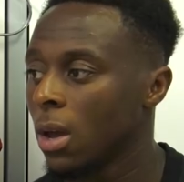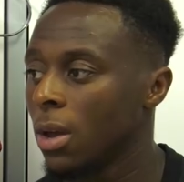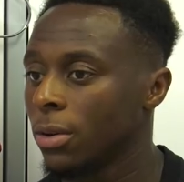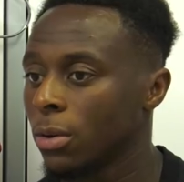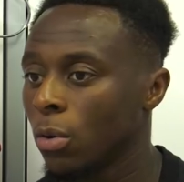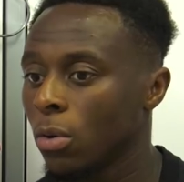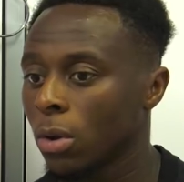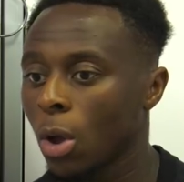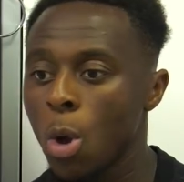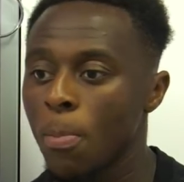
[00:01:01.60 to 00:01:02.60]
and
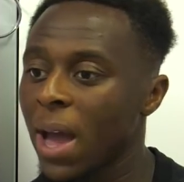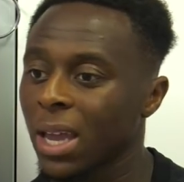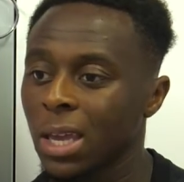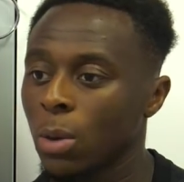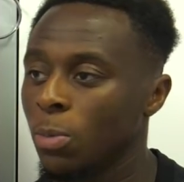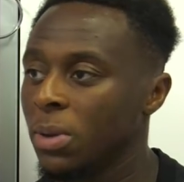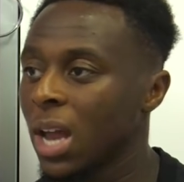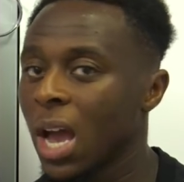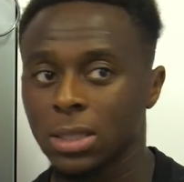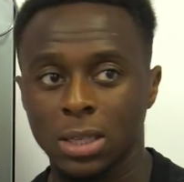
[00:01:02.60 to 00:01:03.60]
going back here would be
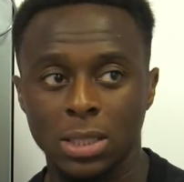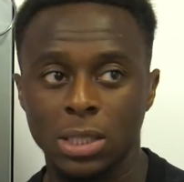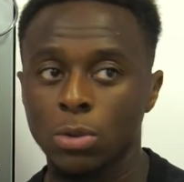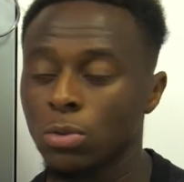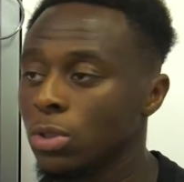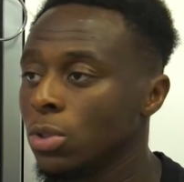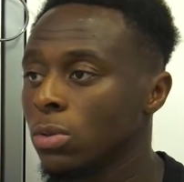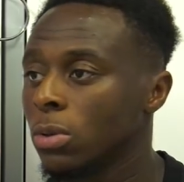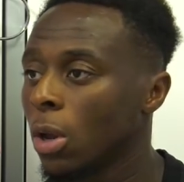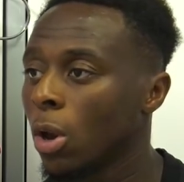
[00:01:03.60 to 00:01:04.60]
nice because I still
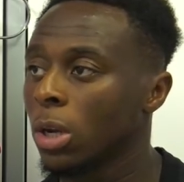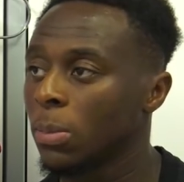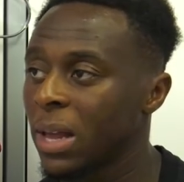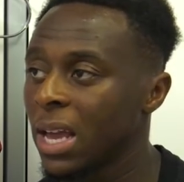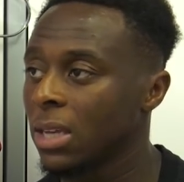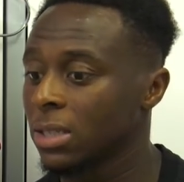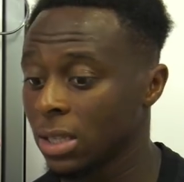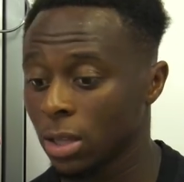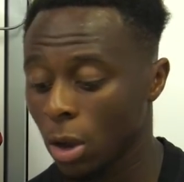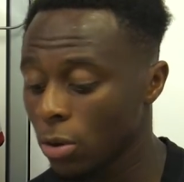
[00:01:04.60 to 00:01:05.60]
knew a lot of the players,
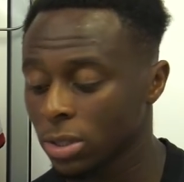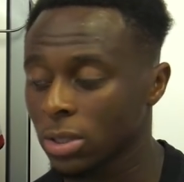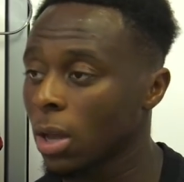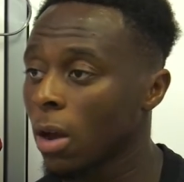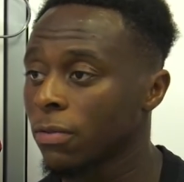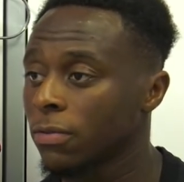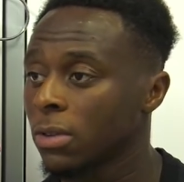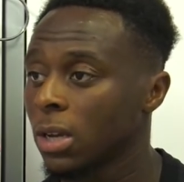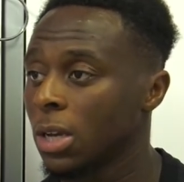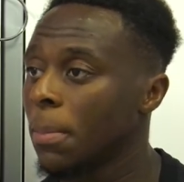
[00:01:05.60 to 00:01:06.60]
and the coaching staff
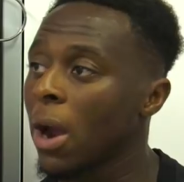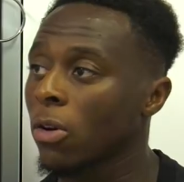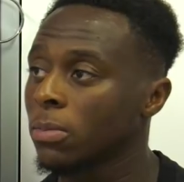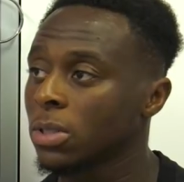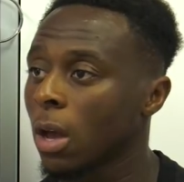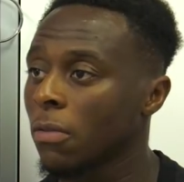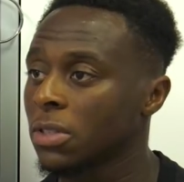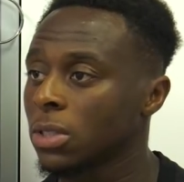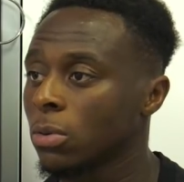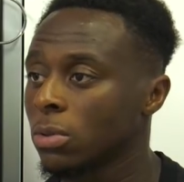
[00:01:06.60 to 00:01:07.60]
and the backroom staff
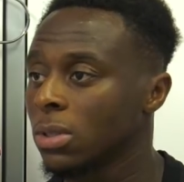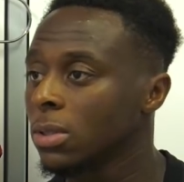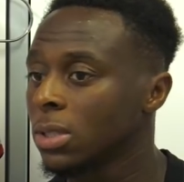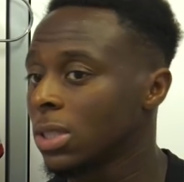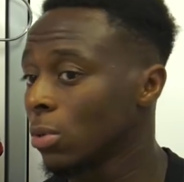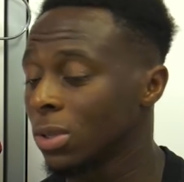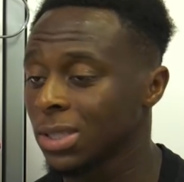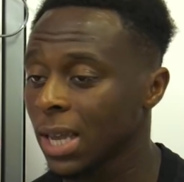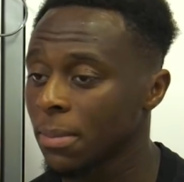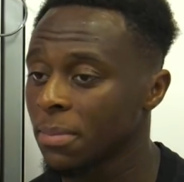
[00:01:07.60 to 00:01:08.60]
is still the
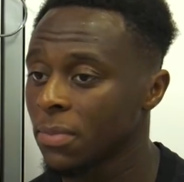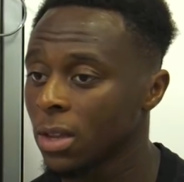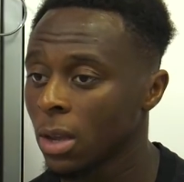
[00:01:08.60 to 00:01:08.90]
same.